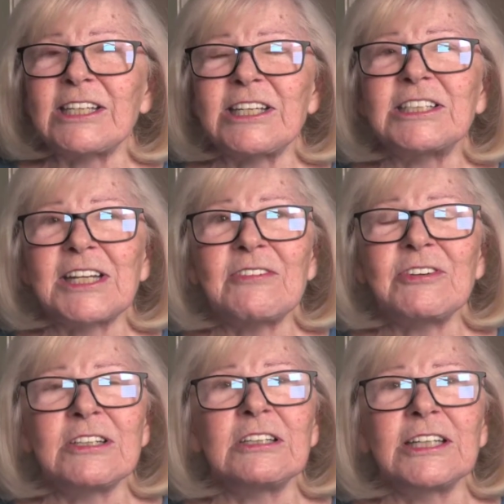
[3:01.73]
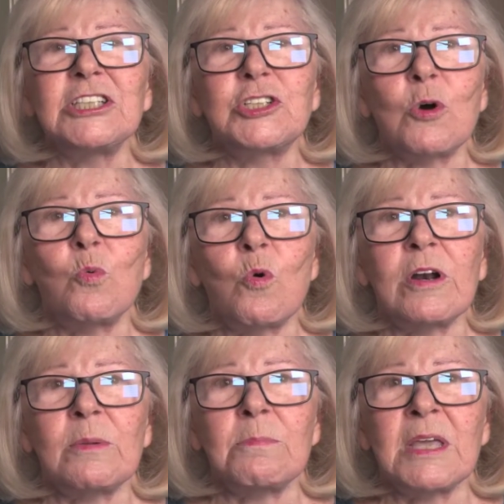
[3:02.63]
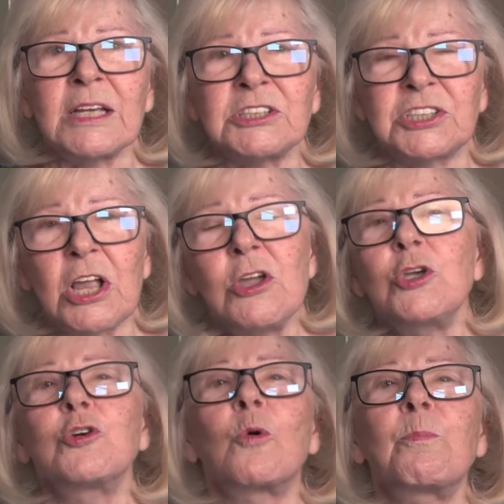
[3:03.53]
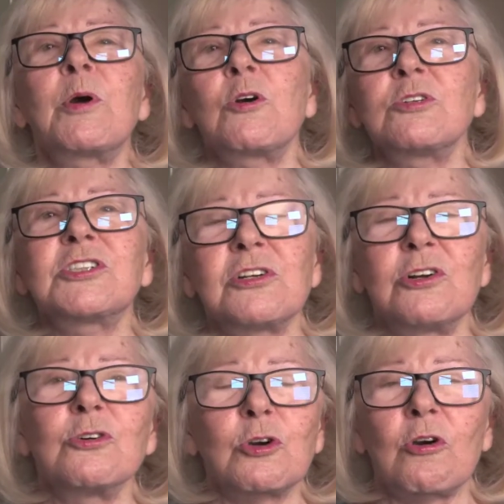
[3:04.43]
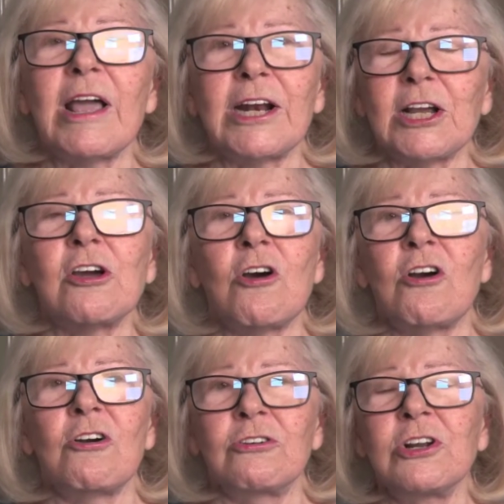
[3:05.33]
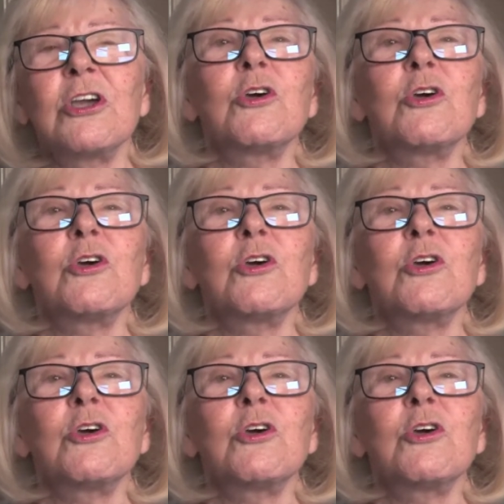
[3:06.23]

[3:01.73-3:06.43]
You definitely don't want to mix your personal credit card